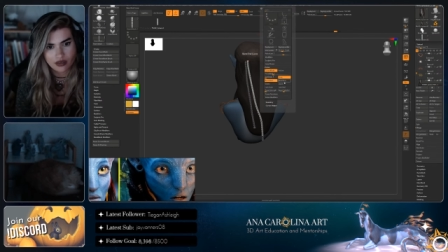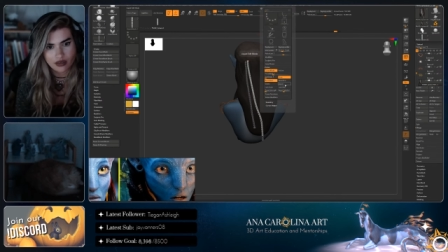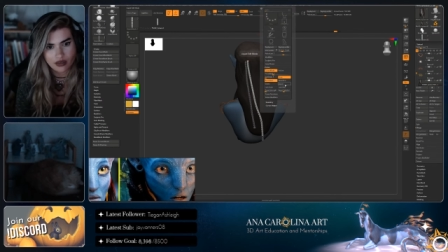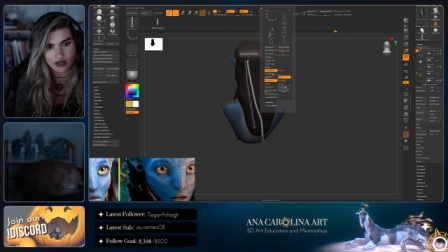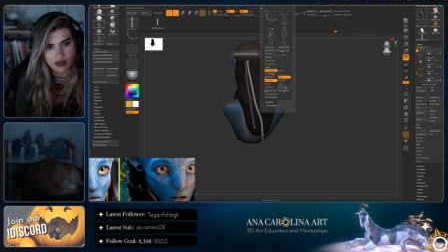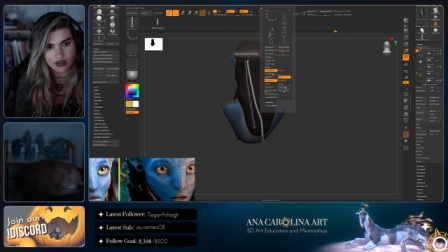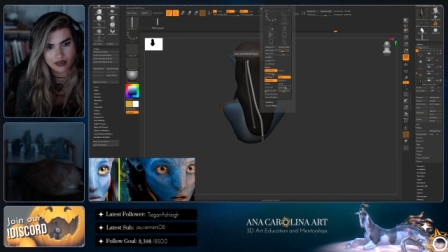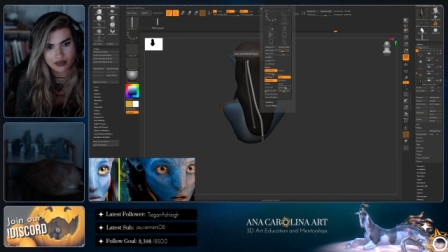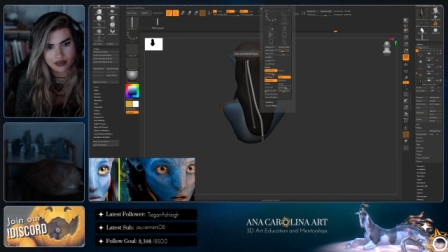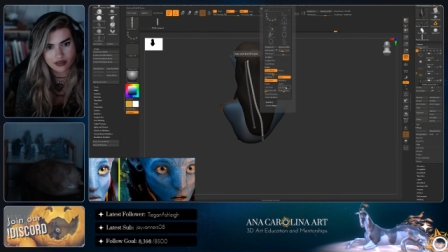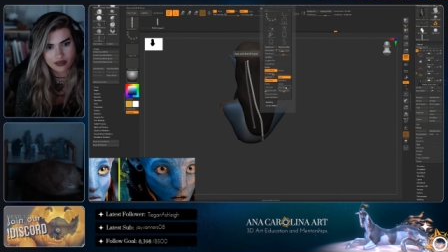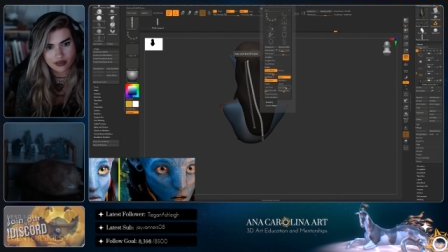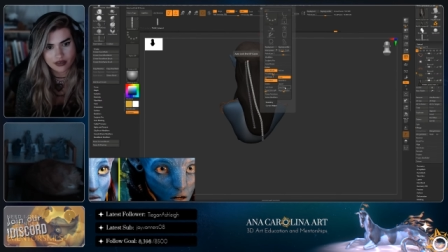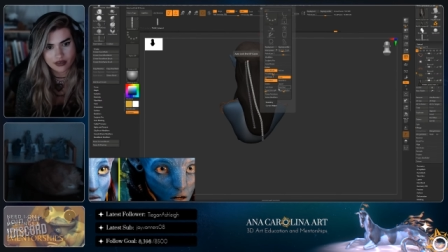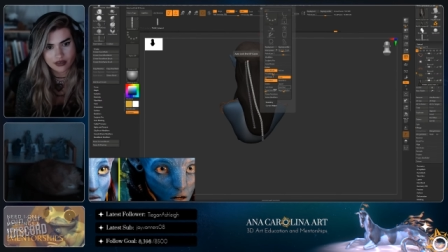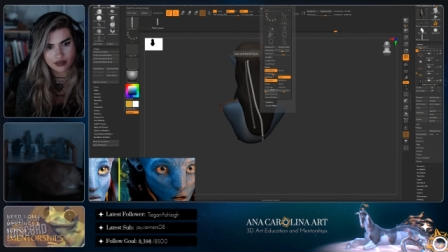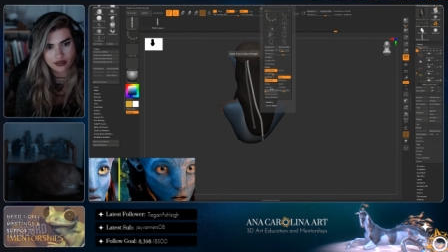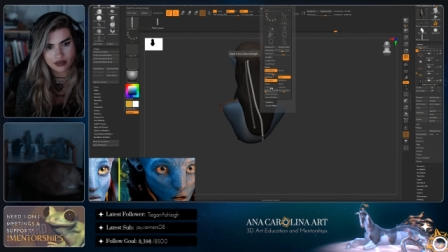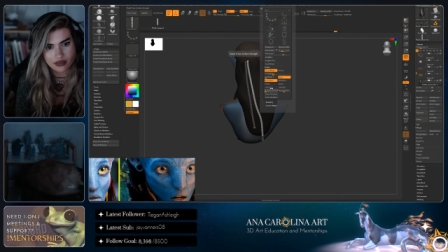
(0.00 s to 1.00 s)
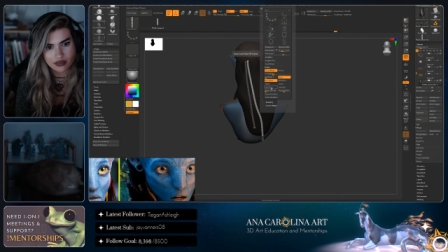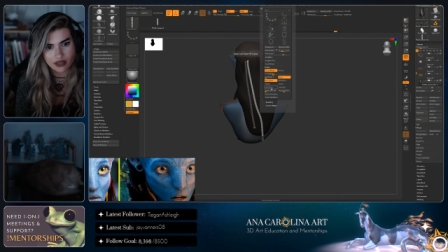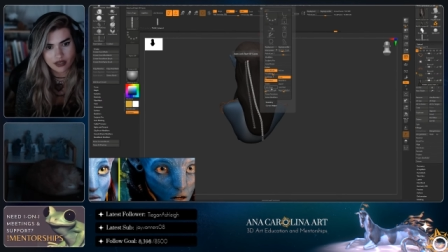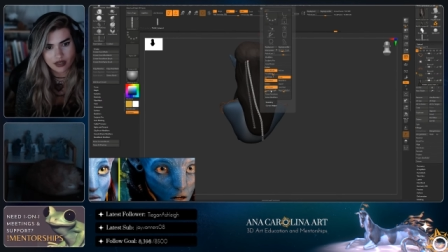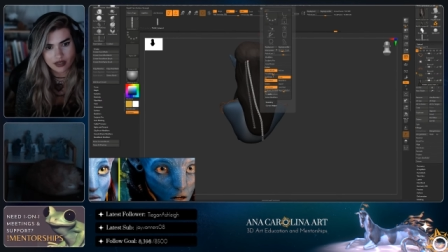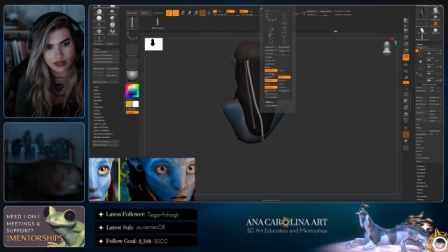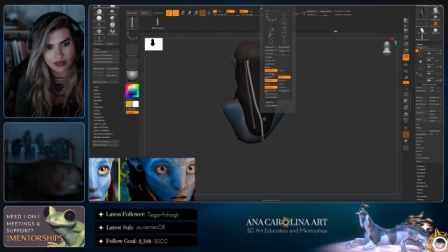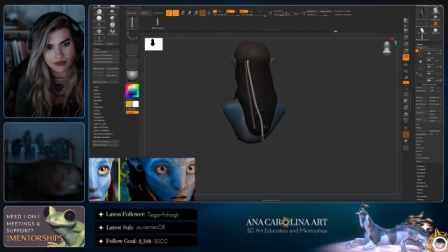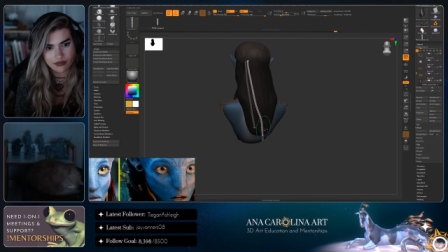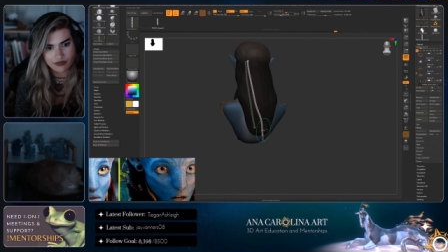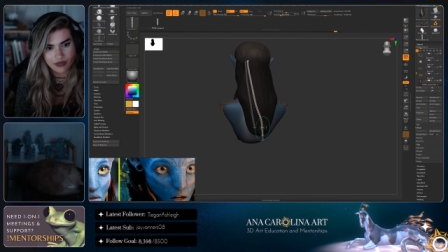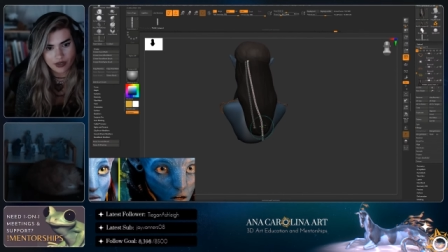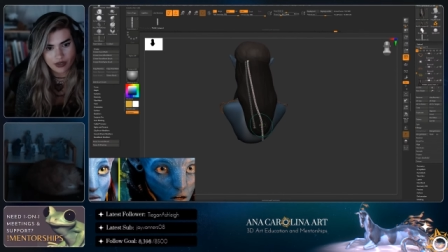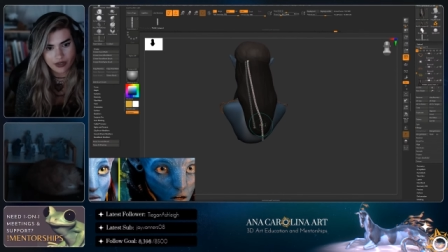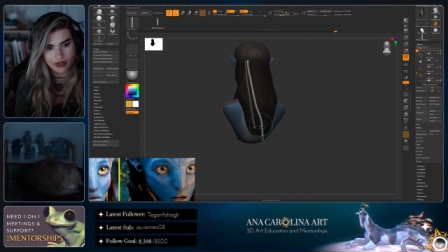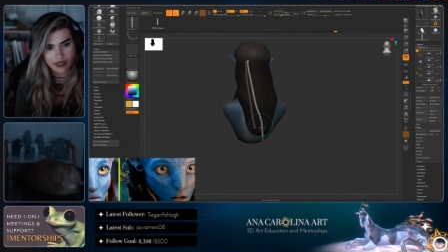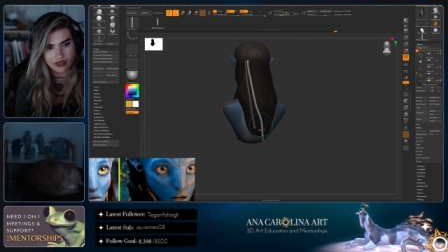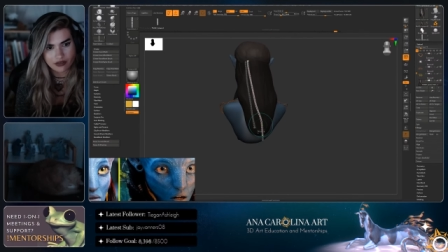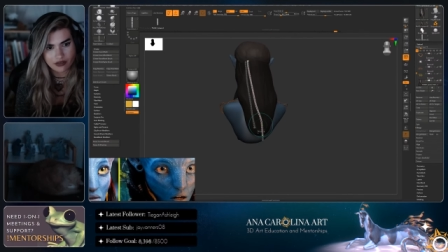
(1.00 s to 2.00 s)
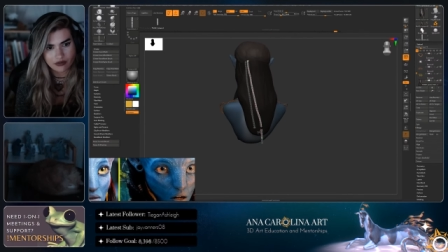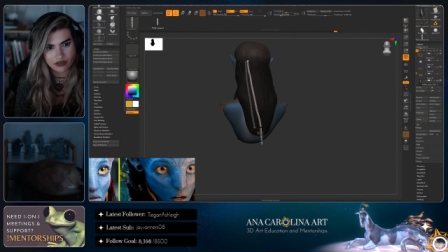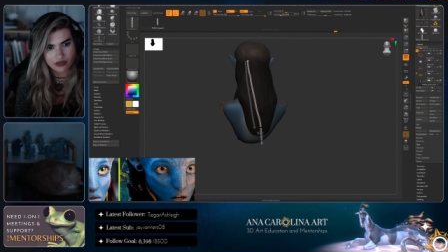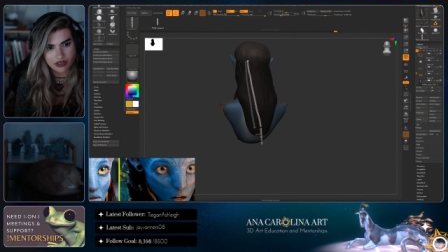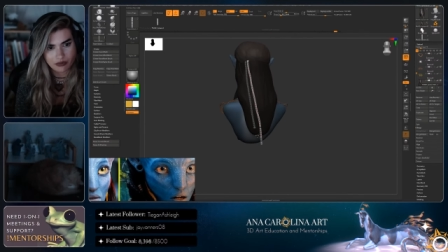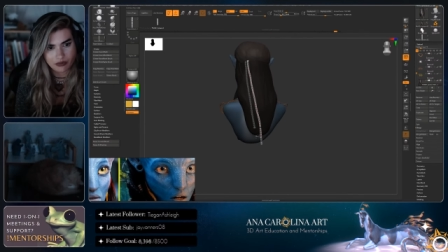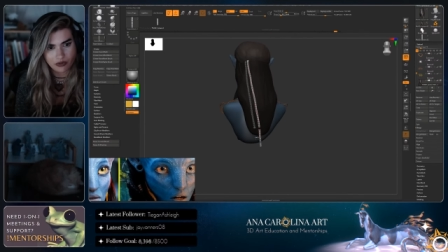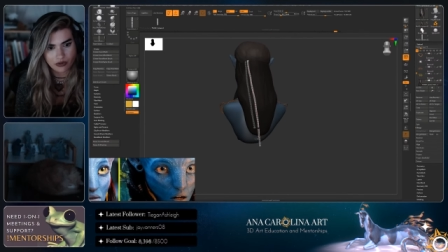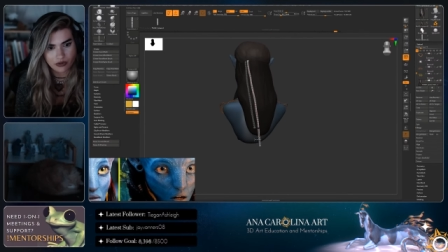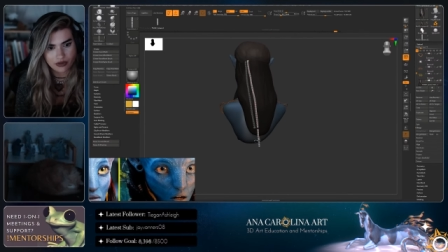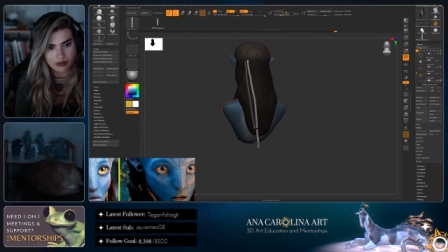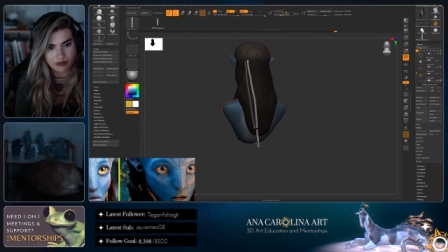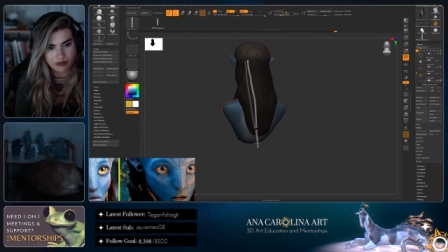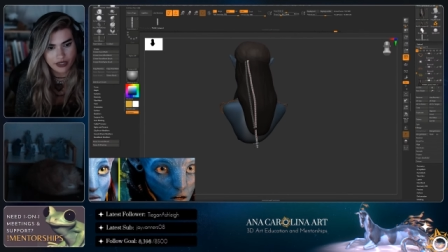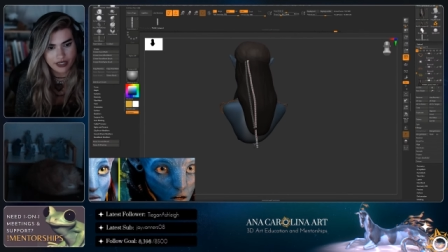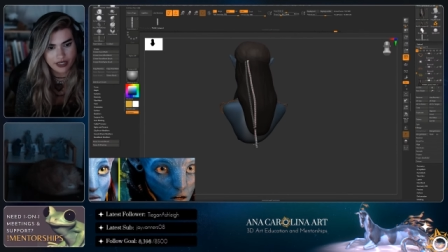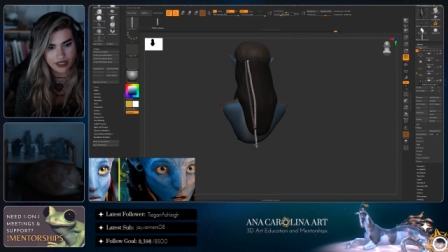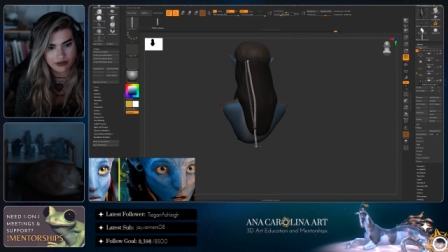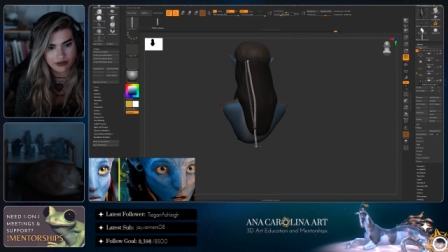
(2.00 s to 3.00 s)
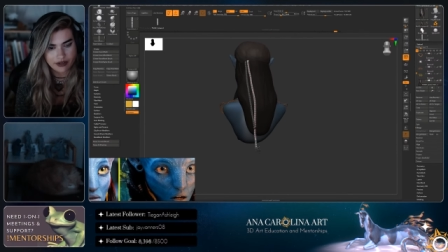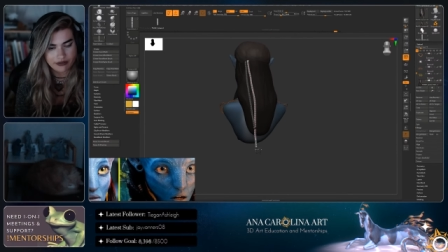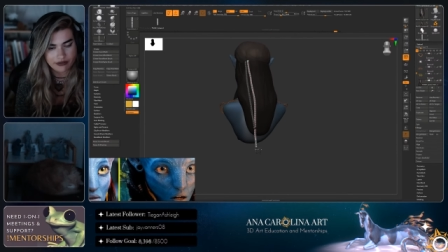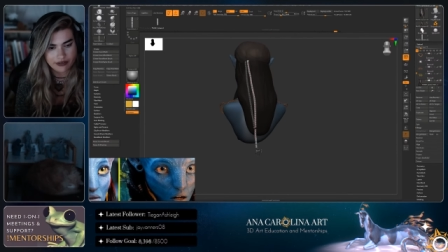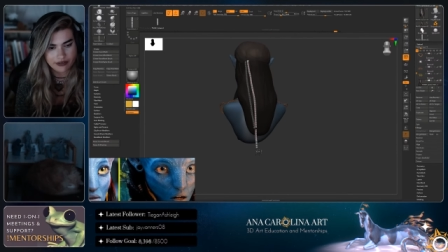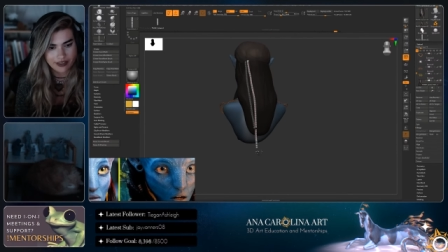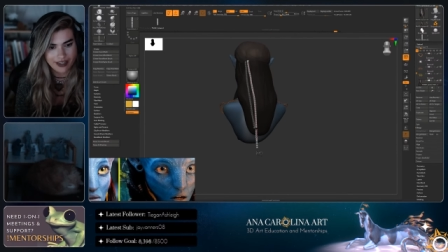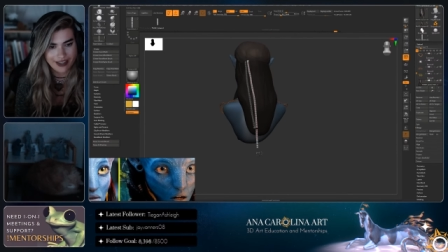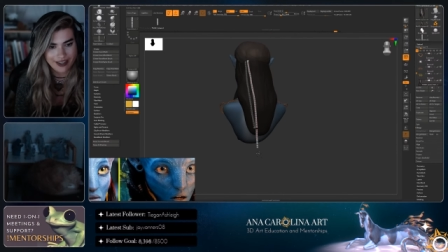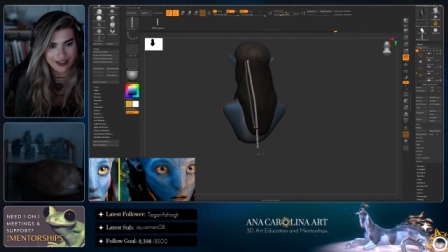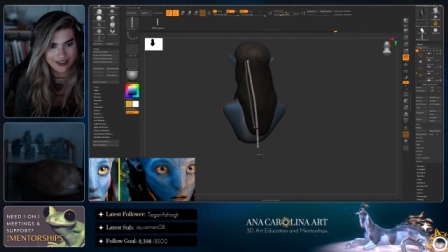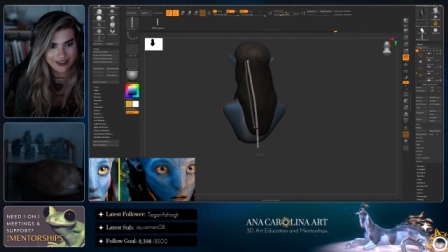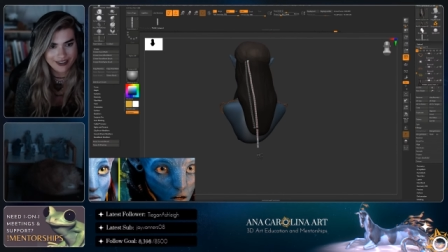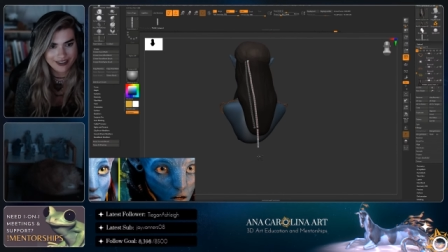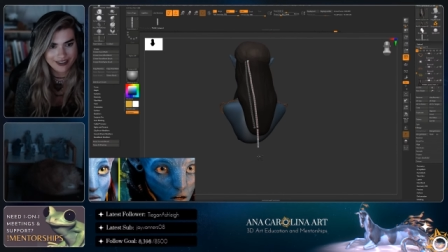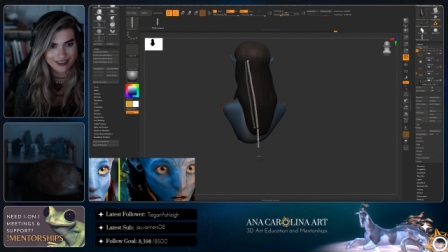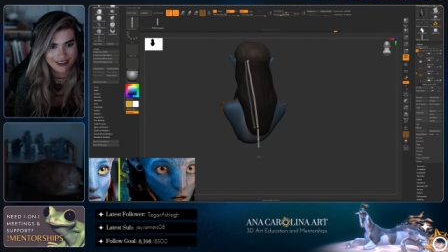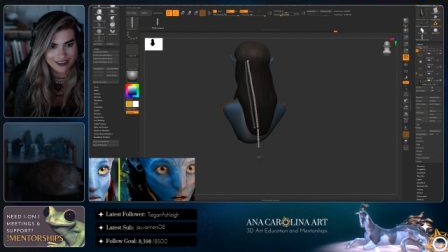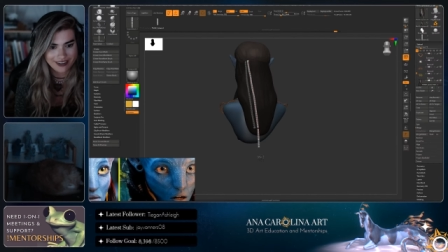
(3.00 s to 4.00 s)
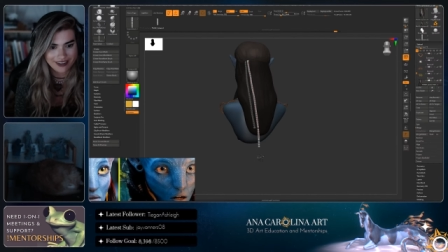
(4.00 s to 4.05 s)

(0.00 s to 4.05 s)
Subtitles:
Lock start. That way I don't just pull the braid right off the head.